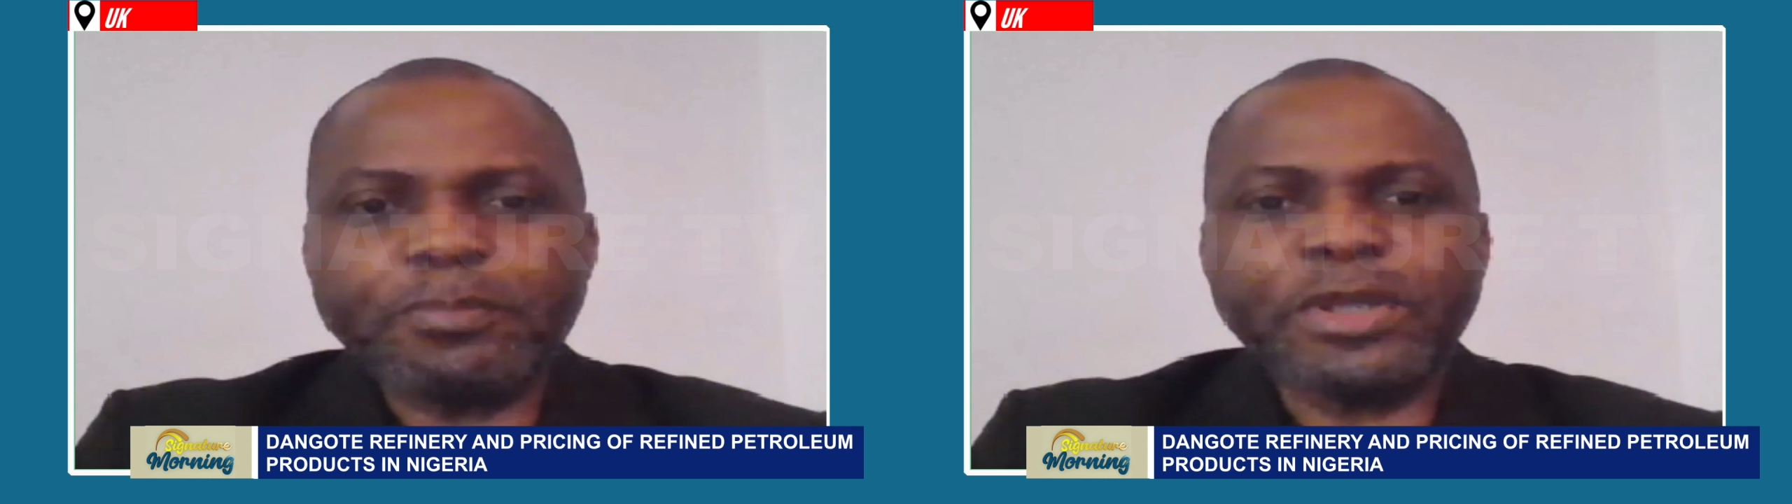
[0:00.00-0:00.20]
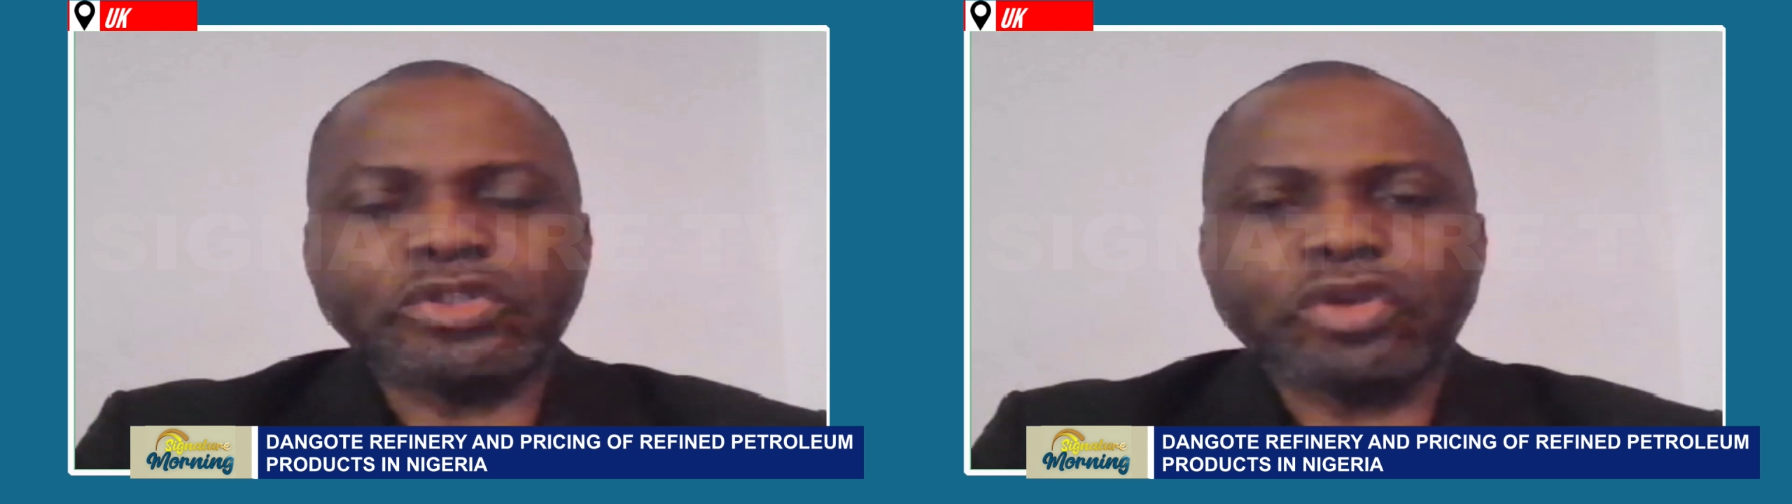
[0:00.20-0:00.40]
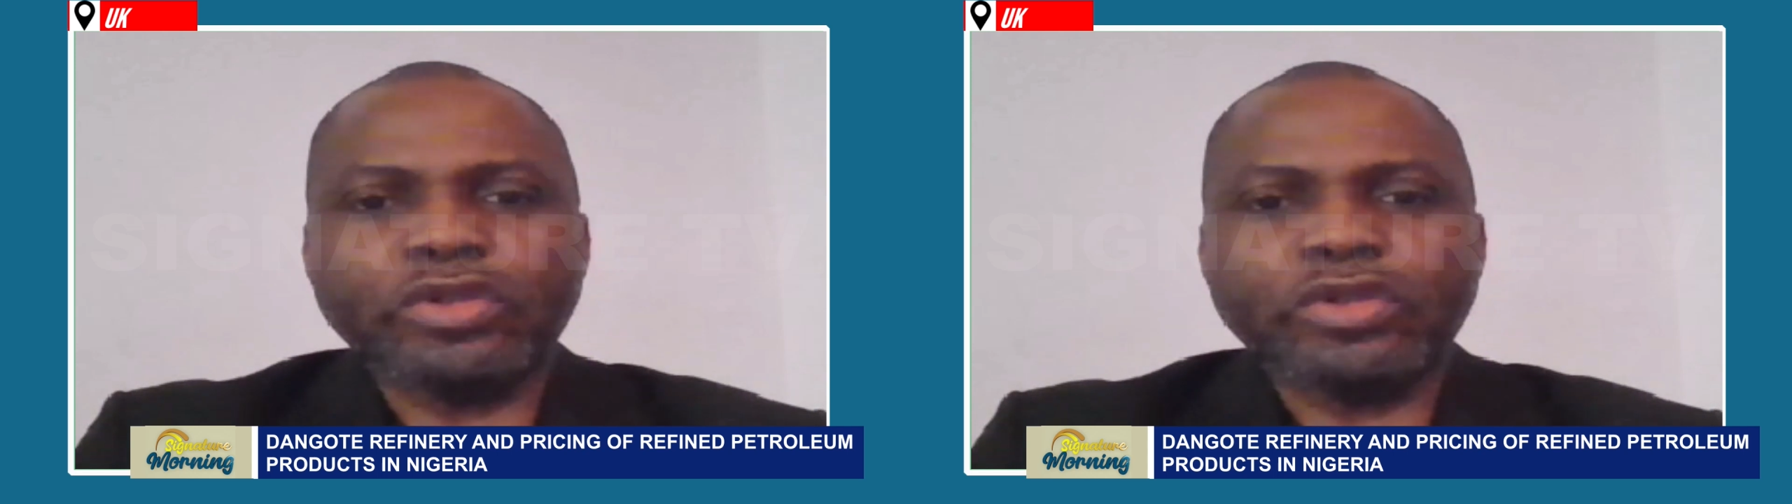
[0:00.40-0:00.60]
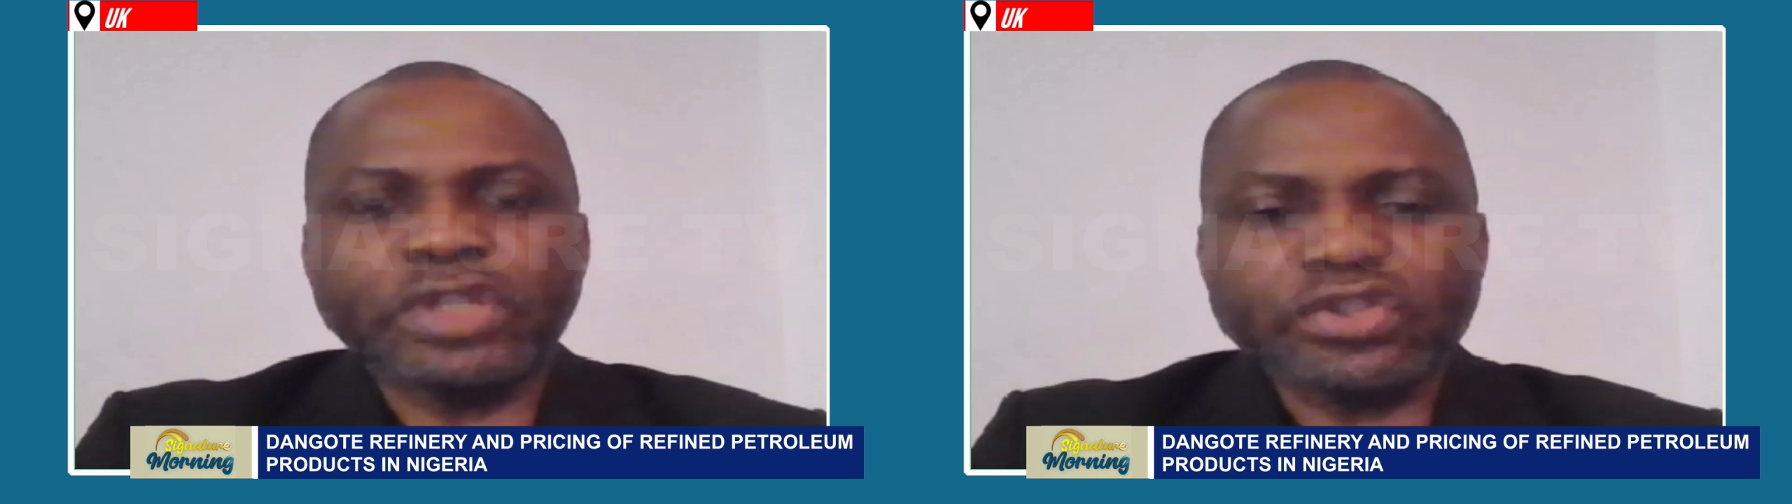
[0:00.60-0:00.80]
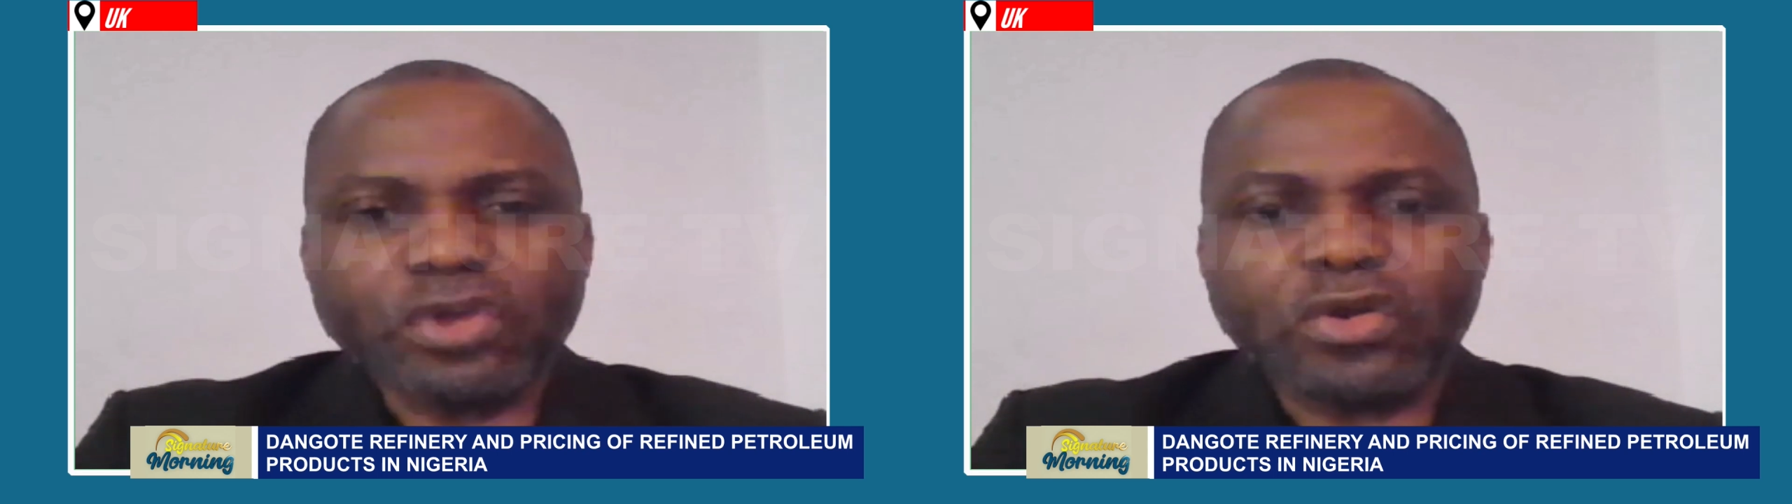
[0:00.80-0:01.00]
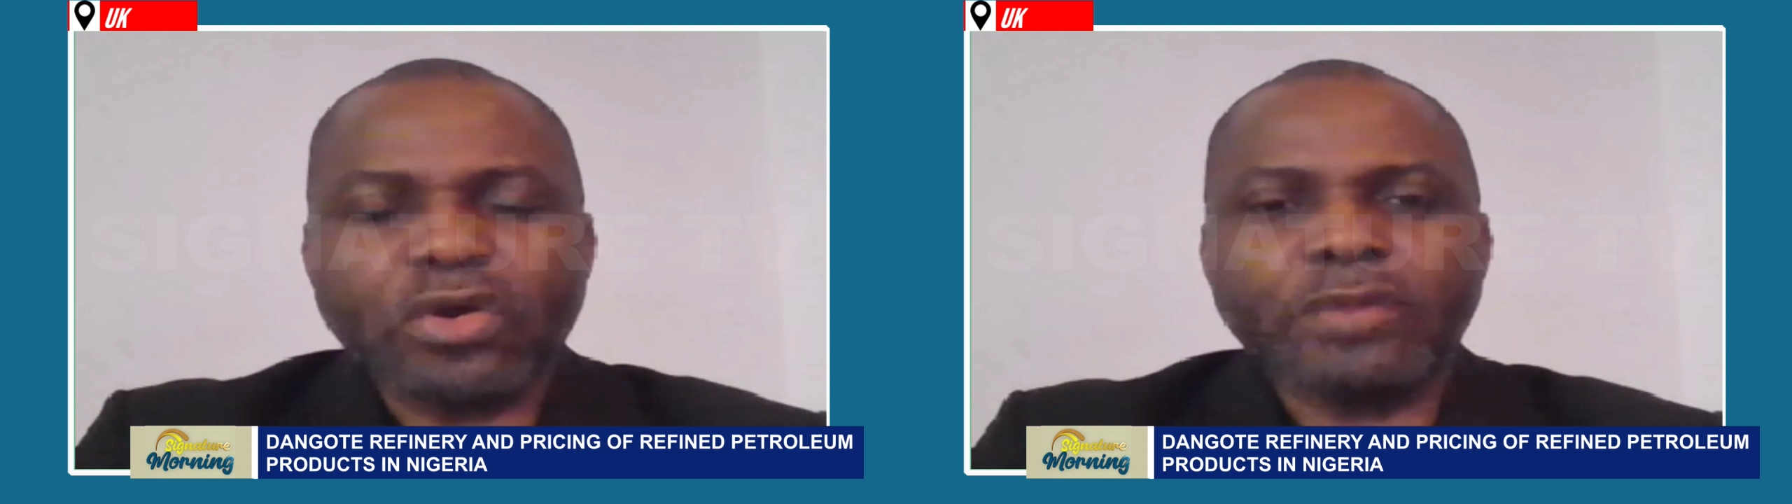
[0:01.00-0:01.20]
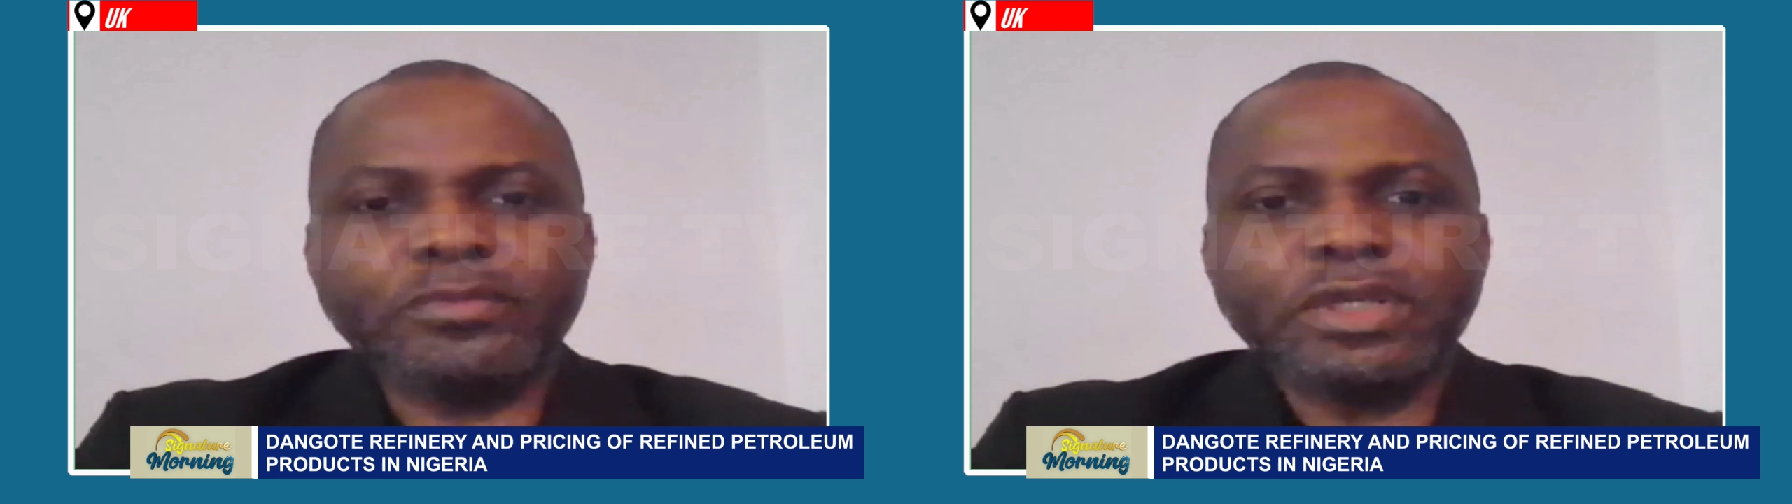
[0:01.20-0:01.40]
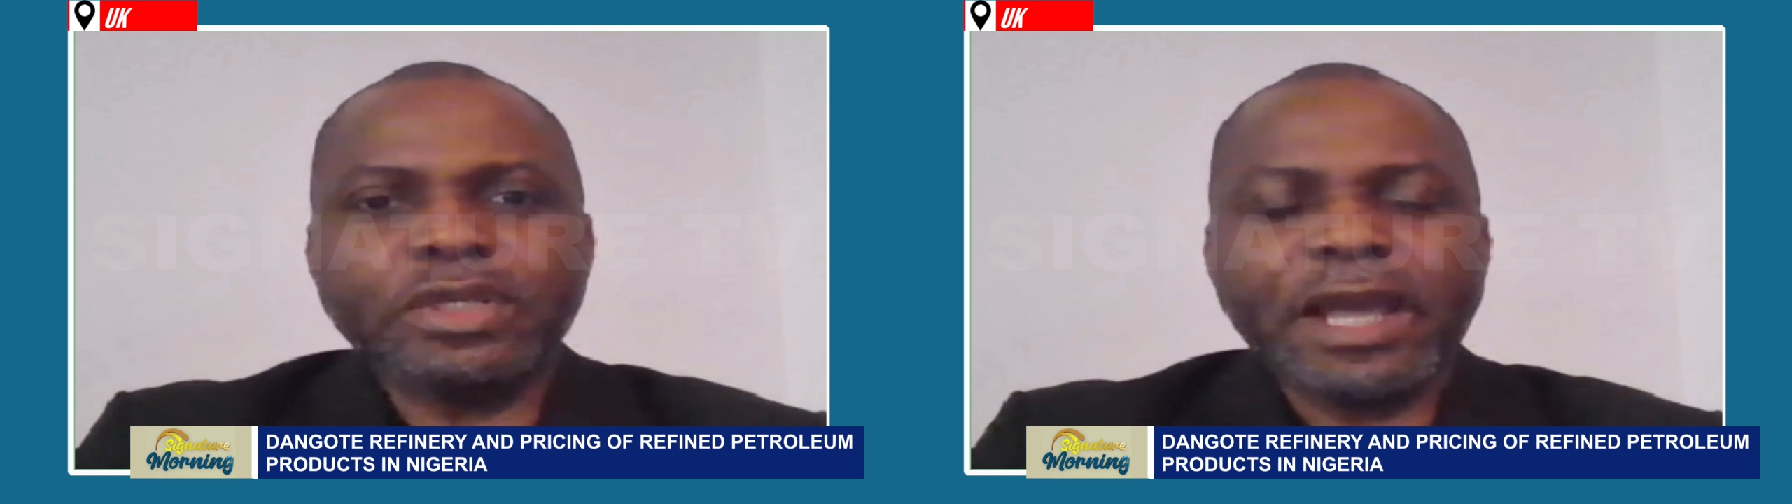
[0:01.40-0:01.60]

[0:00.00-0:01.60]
pressure, they succumbed,